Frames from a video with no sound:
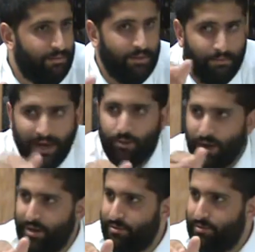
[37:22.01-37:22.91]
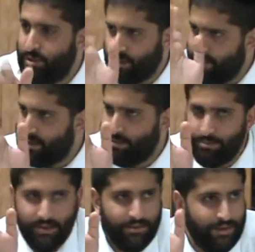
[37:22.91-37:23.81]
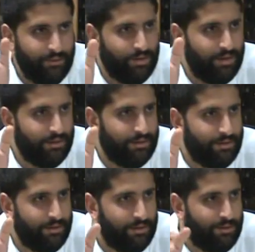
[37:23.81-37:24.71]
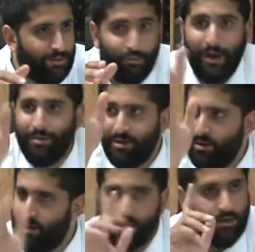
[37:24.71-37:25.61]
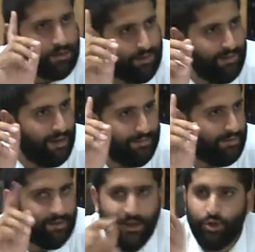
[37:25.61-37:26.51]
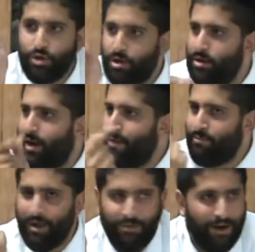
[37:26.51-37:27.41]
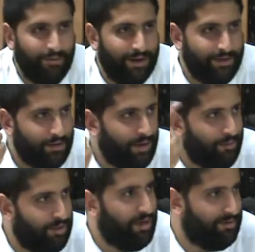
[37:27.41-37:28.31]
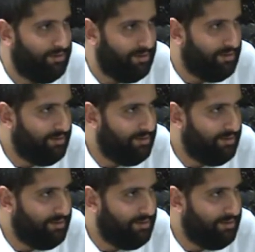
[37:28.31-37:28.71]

I mean, my wife, and she makes me upset sometimes, she does, Rabbi Yonatan, don't call me, to her I'm not a rabbi, to her I'm her husband.